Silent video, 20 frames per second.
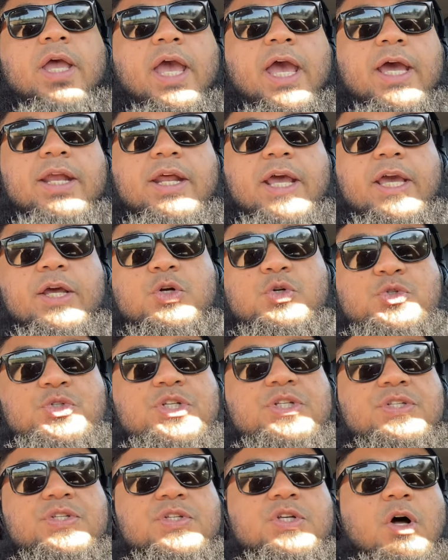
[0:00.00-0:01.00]
and
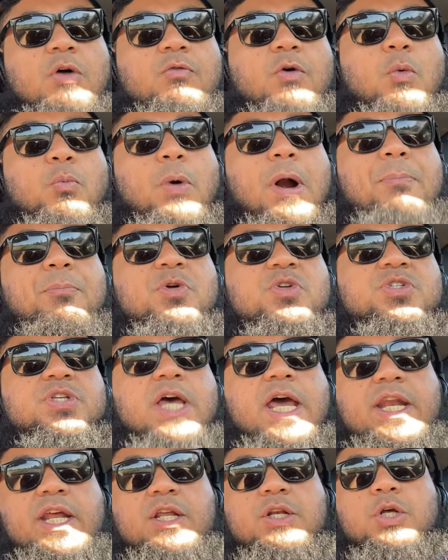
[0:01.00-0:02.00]
Anderson Silva
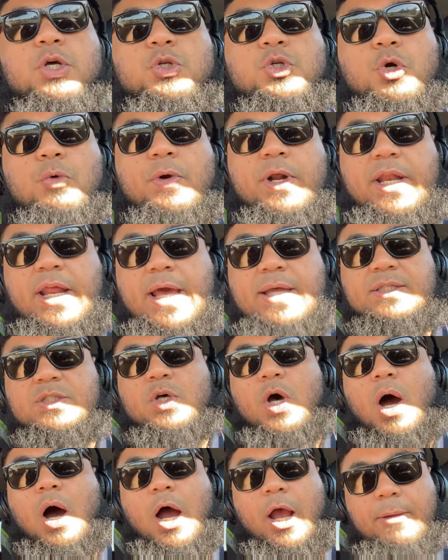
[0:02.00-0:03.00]
represented during that
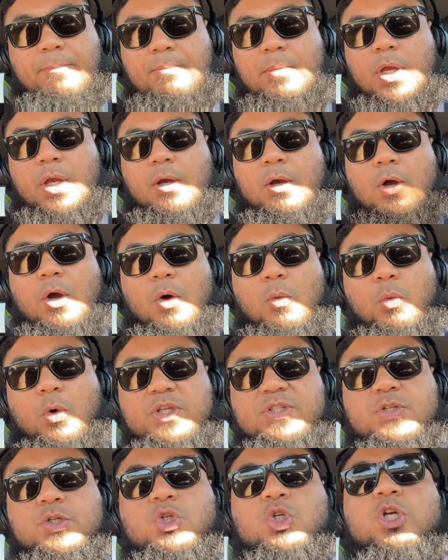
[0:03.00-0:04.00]
time
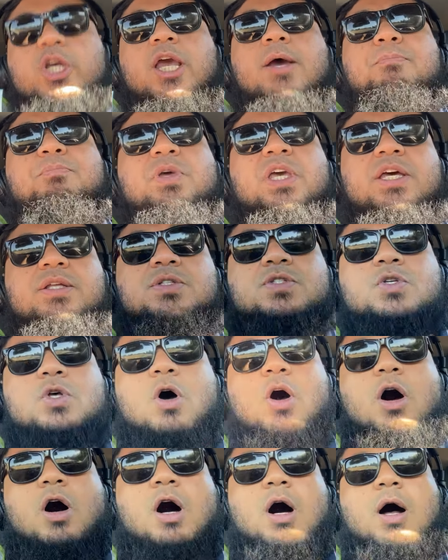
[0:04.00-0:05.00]
was champions
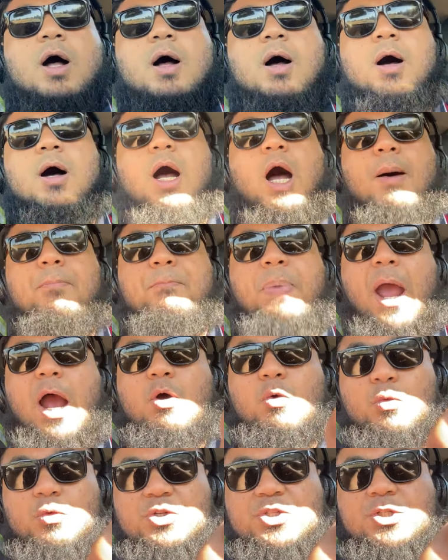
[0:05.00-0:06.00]

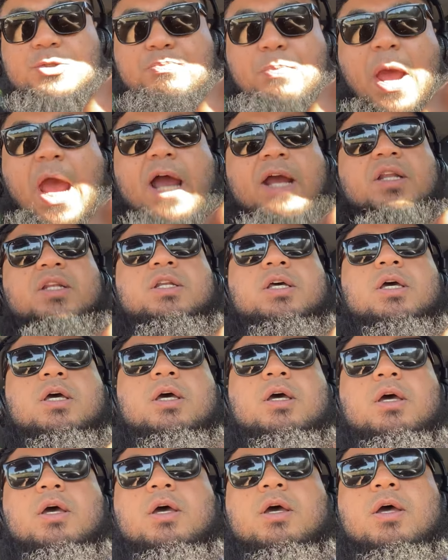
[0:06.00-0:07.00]
about respect
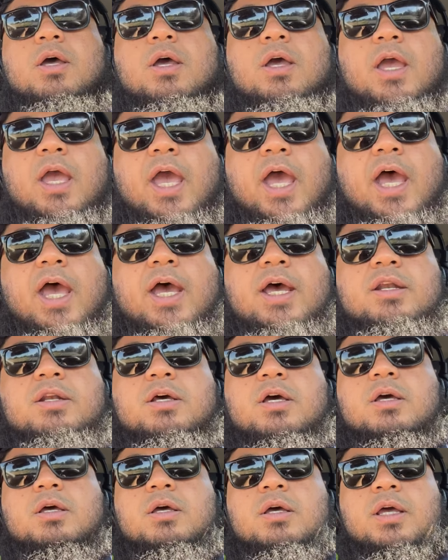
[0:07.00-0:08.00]

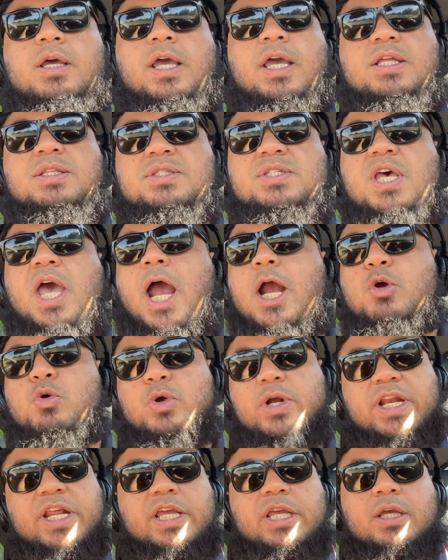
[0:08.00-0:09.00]
and
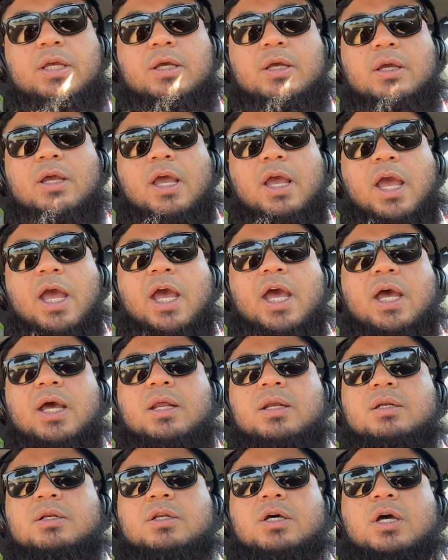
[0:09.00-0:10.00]
integrity
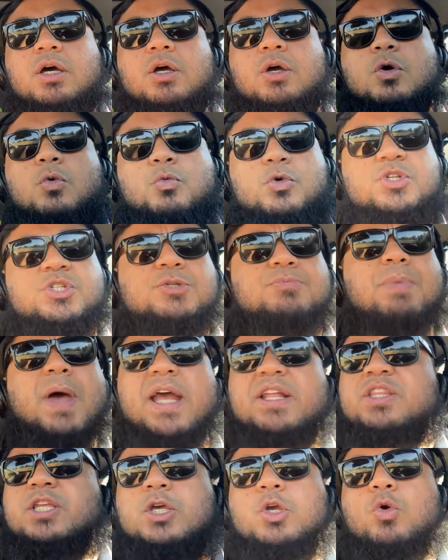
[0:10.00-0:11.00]
and
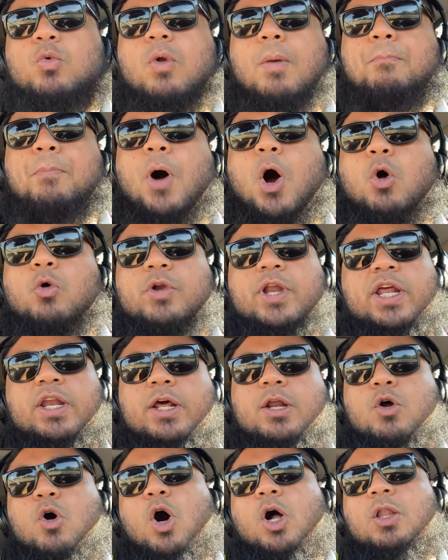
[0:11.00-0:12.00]
respecting your
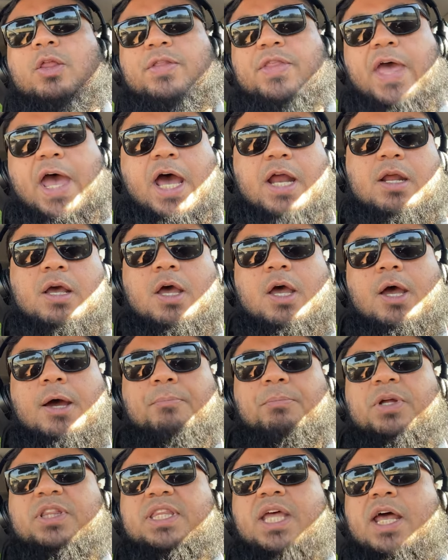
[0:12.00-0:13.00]
opponent and all of that.
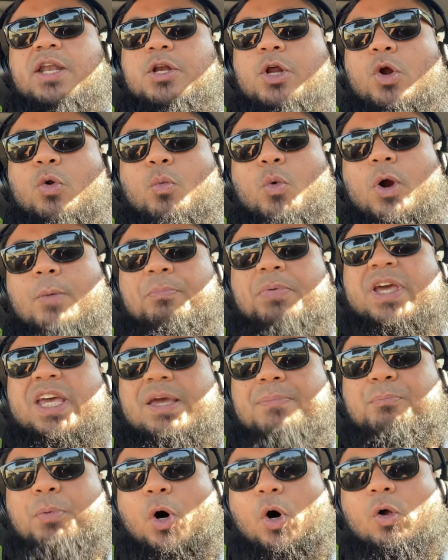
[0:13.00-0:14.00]
But then there were
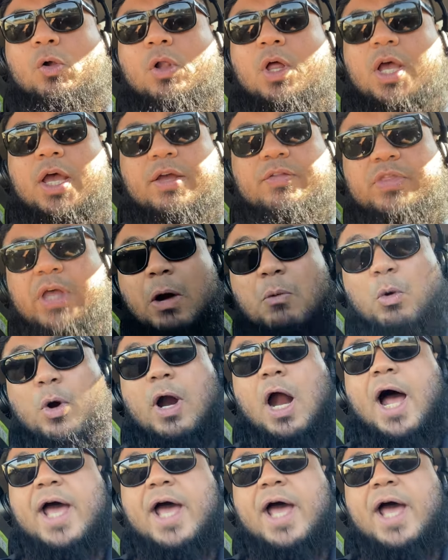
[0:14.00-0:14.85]
people that were